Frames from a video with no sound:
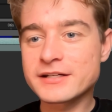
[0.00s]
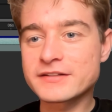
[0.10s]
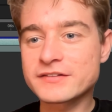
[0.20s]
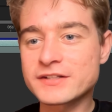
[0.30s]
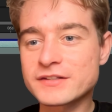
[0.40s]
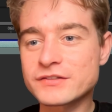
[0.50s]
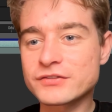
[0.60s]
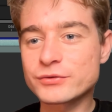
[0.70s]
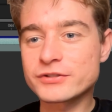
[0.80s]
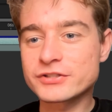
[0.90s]
and set the
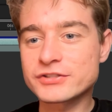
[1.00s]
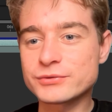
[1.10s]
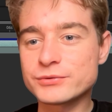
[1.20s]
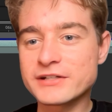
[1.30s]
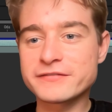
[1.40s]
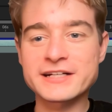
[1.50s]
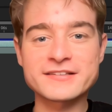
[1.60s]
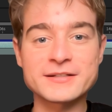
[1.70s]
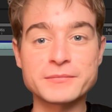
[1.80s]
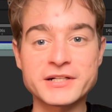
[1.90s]
source to
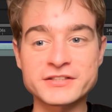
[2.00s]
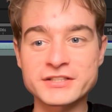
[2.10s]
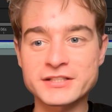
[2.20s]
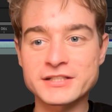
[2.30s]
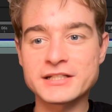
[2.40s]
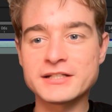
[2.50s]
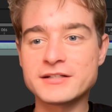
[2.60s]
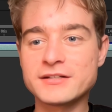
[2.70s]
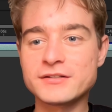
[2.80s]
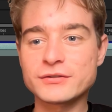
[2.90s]
effects and masks.
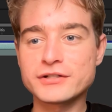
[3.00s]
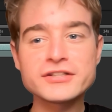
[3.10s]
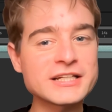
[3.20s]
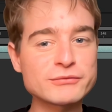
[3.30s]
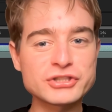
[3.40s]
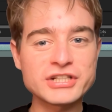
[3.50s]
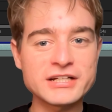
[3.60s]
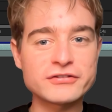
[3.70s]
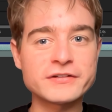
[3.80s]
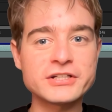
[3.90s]
So nothing will
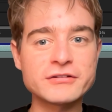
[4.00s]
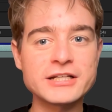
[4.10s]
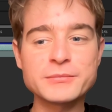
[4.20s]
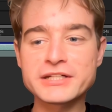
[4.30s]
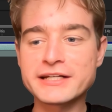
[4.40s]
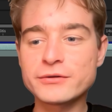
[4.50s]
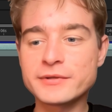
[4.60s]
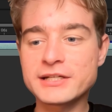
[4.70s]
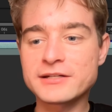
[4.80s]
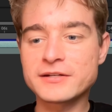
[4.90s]
change visually, but now
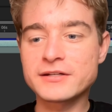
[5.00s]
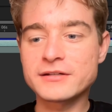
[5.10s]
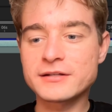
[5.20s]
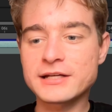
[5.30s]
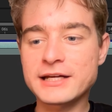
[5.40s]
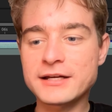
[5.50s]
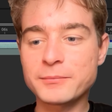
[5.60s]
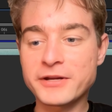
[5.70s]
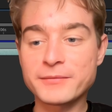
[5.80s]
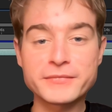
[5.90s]
we can
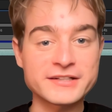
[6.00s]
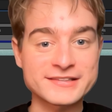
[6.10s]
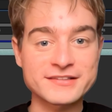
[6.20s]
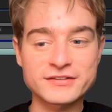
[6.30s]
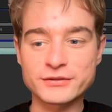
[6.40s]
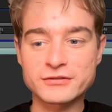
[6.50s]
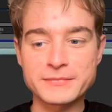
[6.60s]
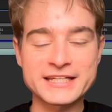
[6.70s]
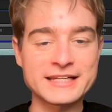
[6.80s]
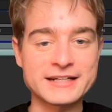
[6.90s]
apply masks to this
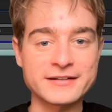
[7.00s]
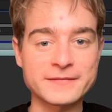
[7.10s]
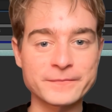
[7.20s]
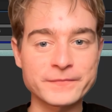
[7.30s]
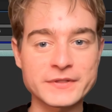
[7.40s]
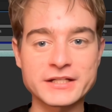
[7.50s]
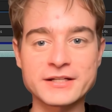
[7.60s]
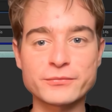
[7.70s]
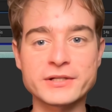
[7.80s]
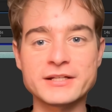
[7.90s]
matte layer. And
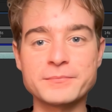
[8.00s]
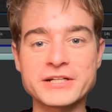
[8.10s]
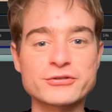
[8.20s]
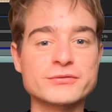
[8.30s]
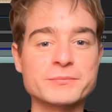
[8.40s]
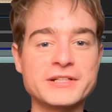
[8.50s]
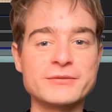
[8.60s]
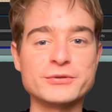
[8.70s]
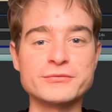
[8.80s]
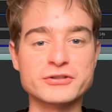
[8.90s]
that way Pixel
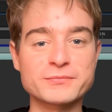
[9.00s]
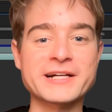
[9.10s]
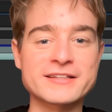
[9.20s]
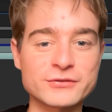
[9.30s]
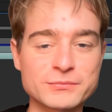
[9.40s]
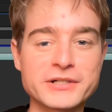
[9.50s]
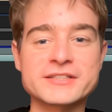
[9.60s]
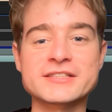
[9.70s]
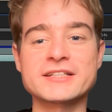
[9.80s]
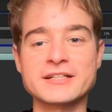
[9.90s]
Repeat will respect those
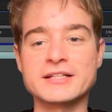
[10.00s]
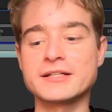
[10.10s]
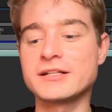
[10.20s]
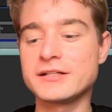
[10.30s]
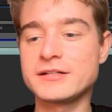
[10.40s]
masks and